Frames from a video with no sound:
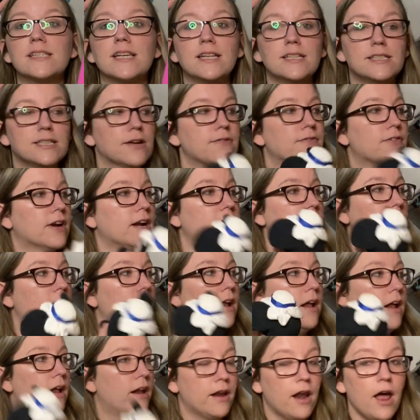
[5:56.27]
and different
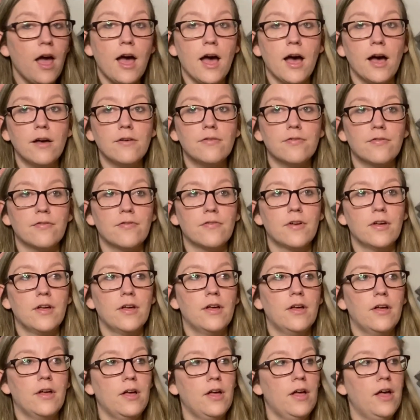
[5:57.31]
enough.
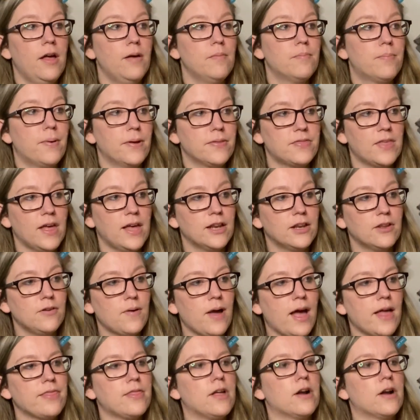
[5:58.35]
But then you add their